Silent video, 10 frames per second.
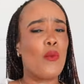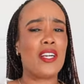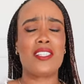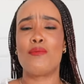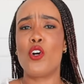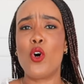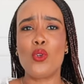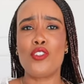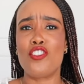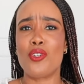wear some
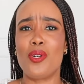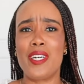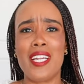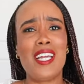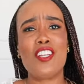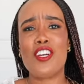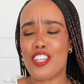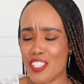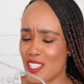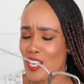gold jewelry, and you're
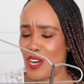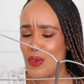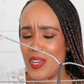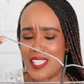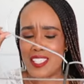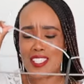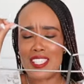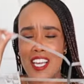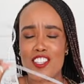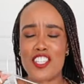good to go. It's
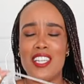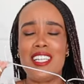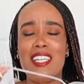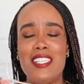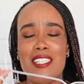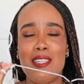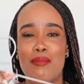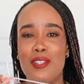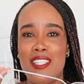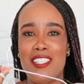such an easy
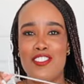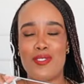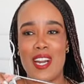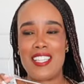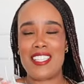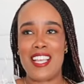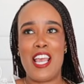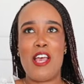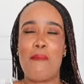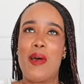breezy dress,
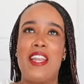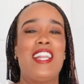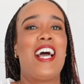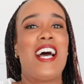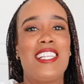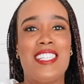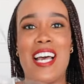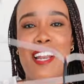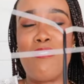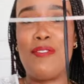but it has
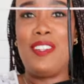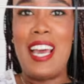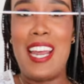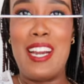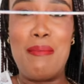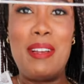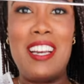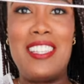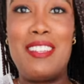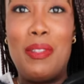that flair
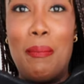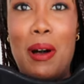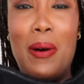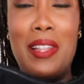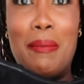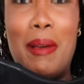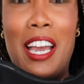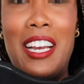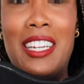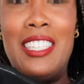because of the bow at the
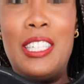back.